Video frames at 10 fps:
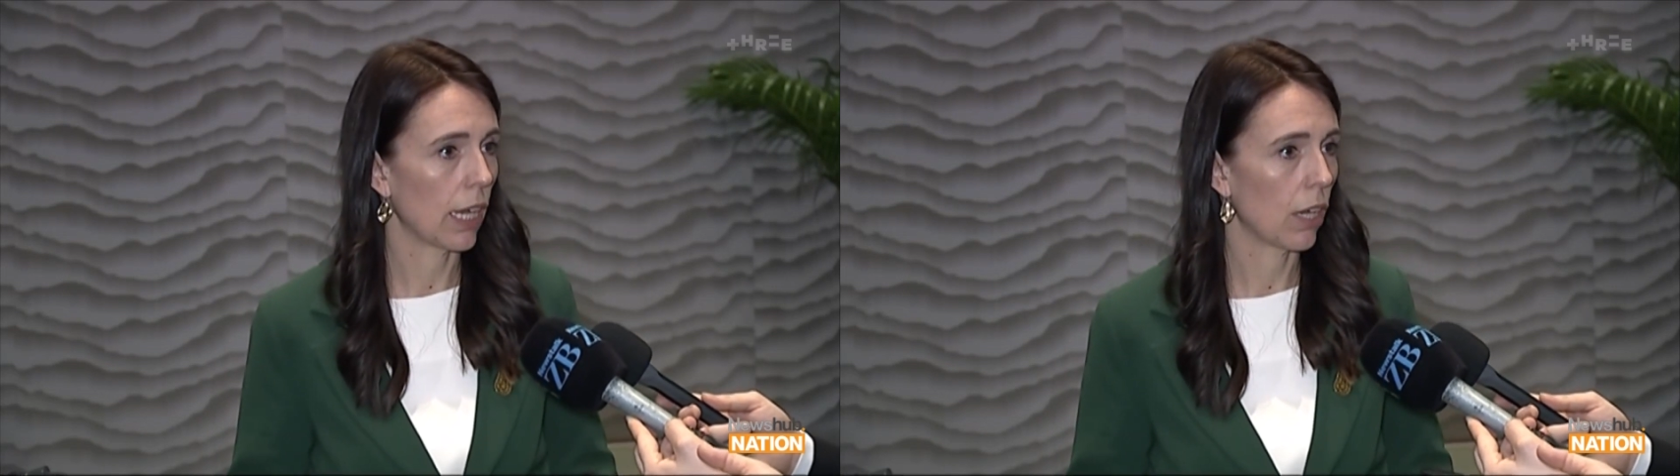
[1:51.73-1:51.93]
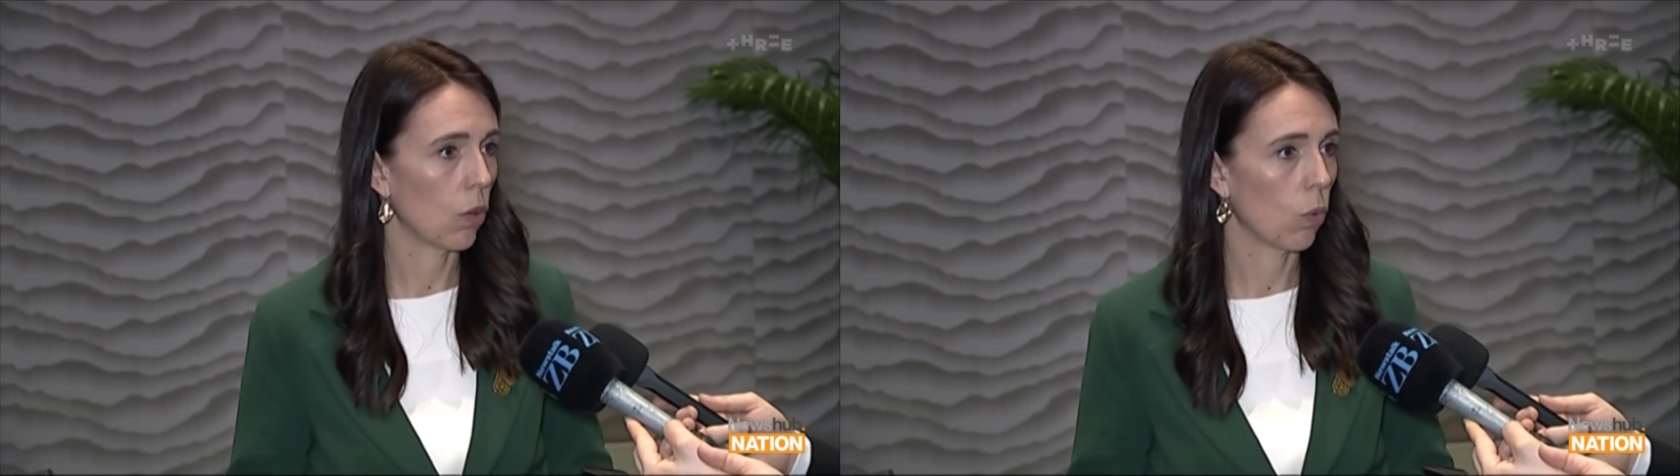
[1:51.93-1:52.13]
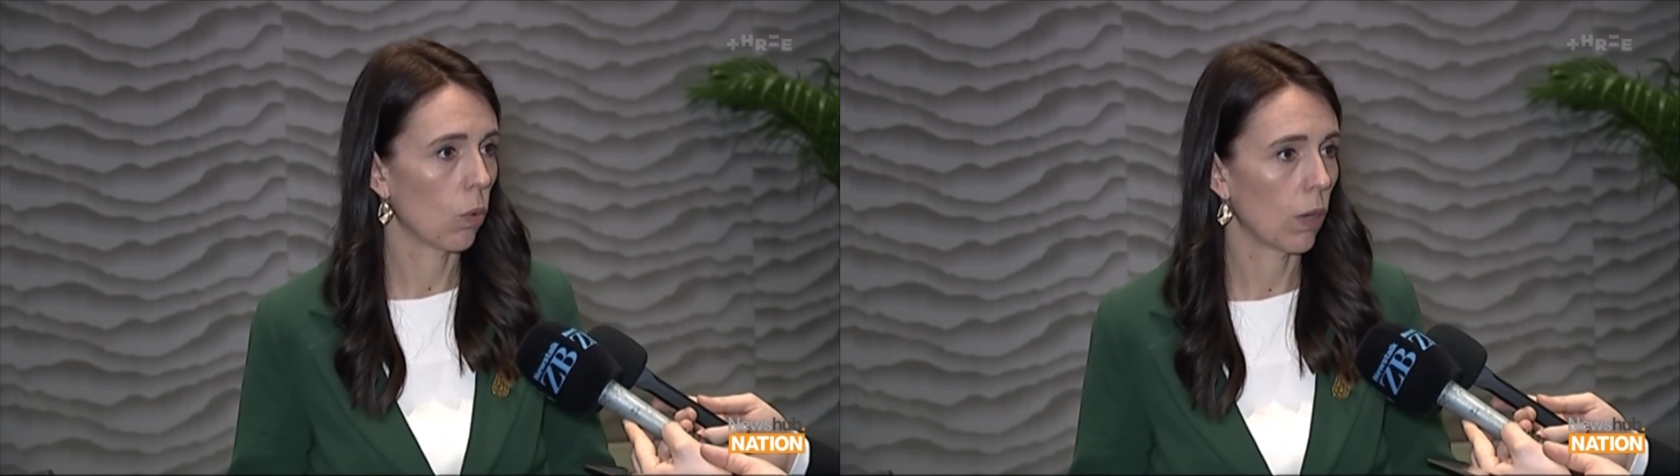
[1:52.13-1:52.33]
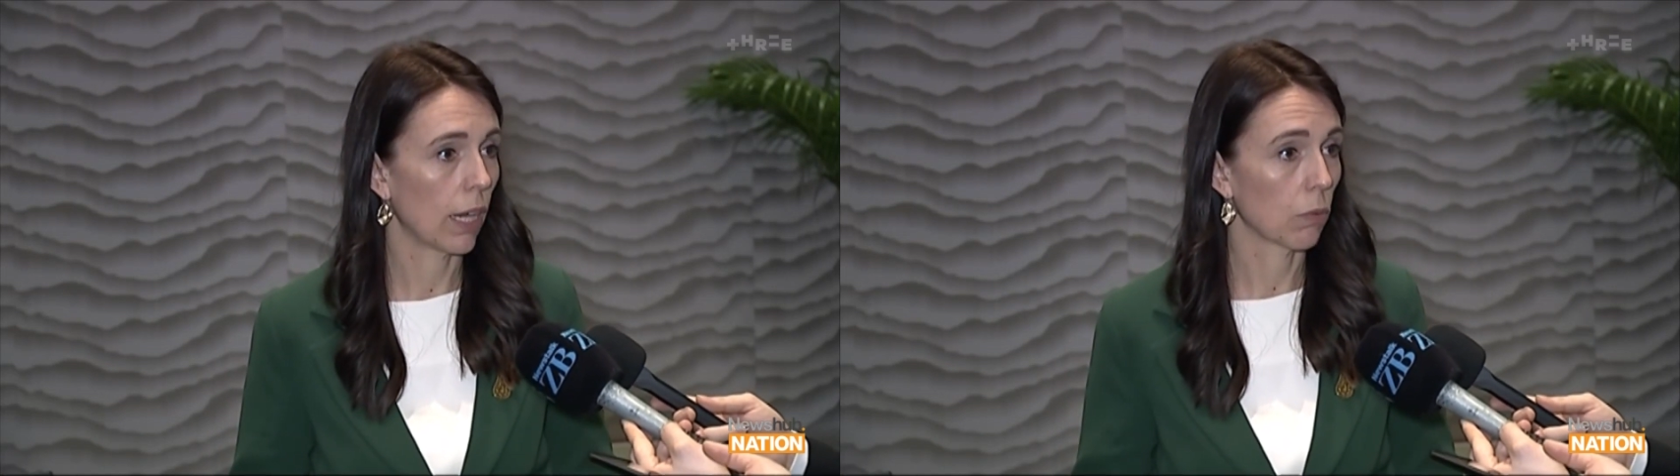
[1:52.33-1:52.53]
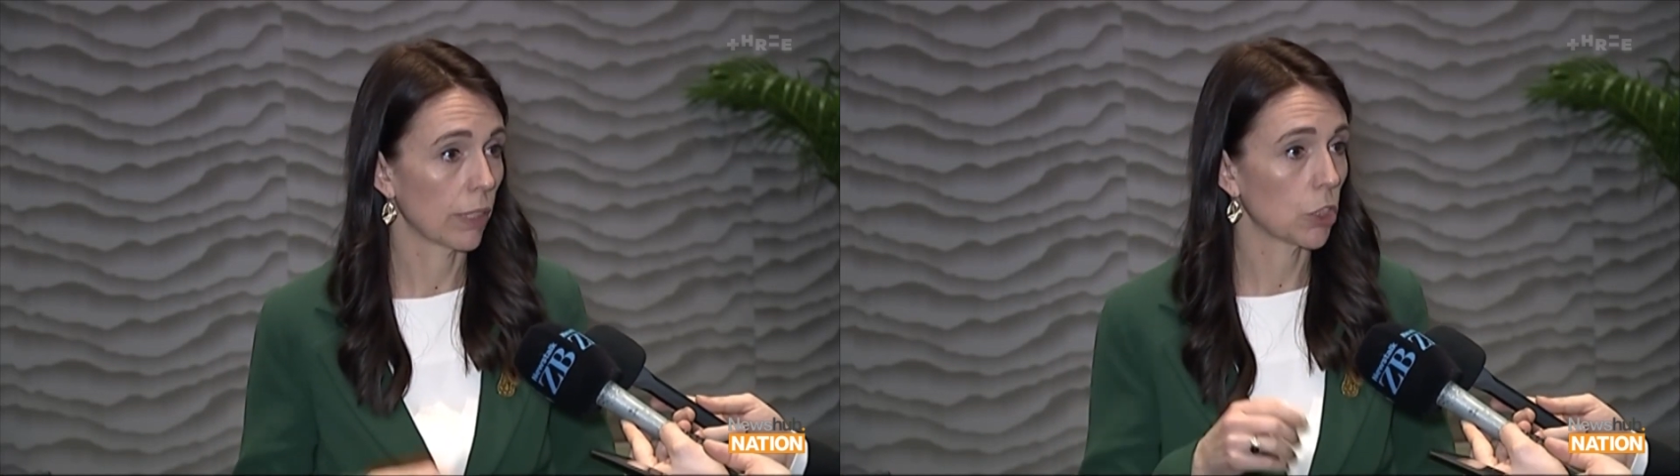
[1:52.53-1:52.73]
or
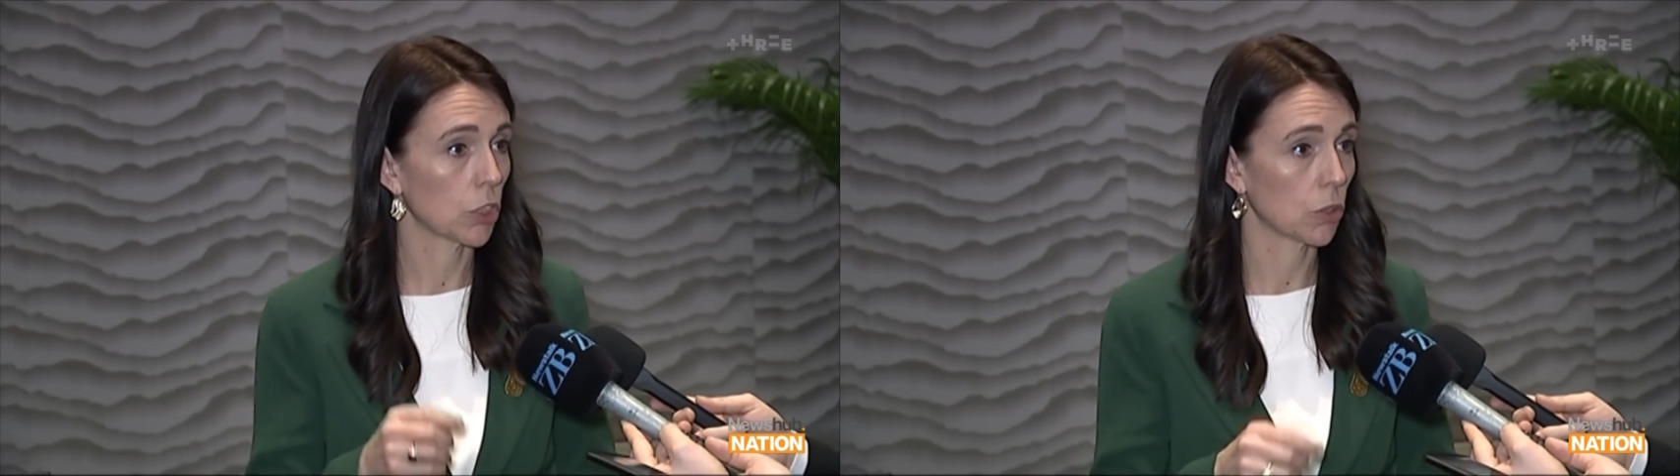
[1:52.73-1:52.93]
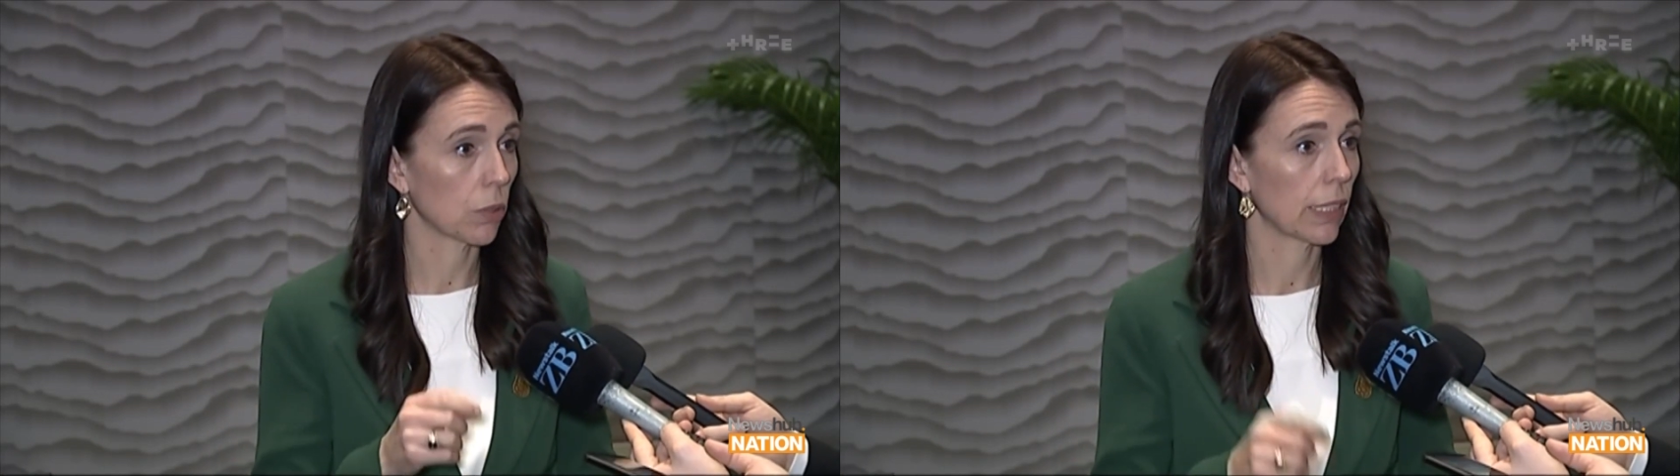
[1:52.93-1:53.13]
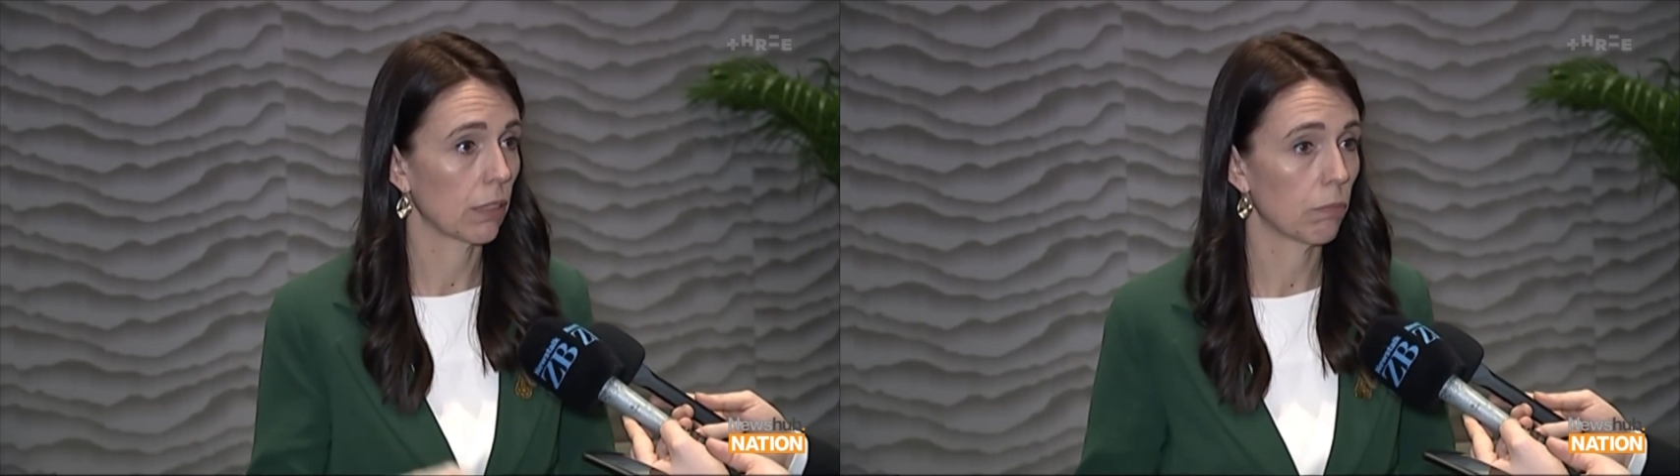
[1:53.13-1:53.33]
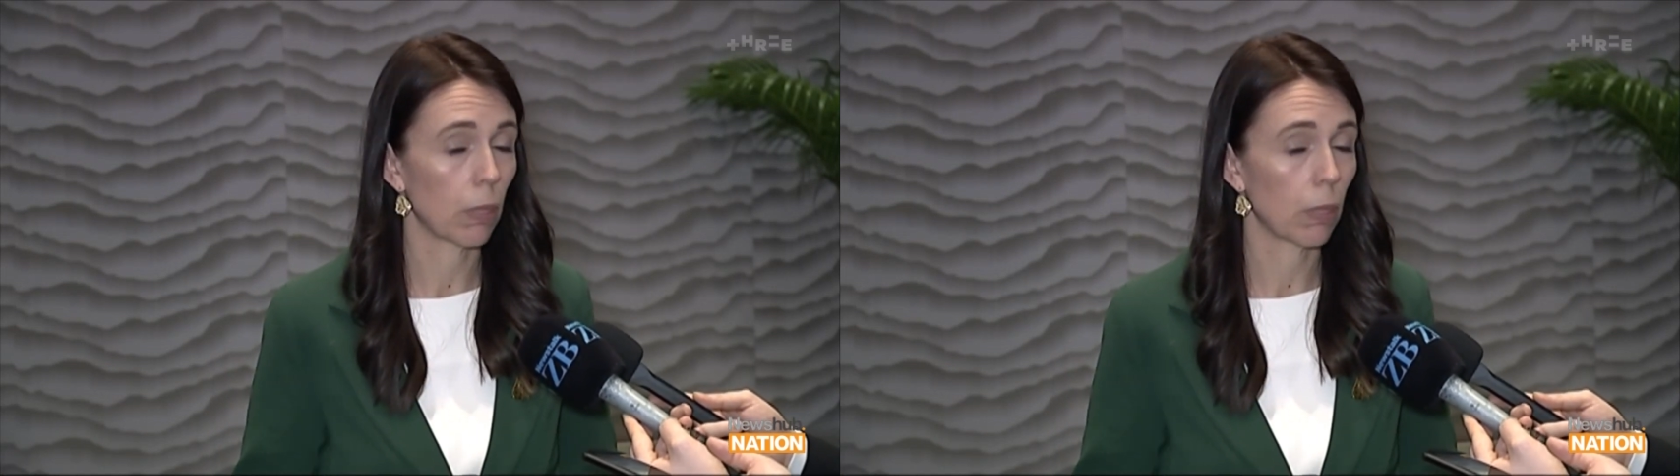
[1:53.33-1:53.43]
a registering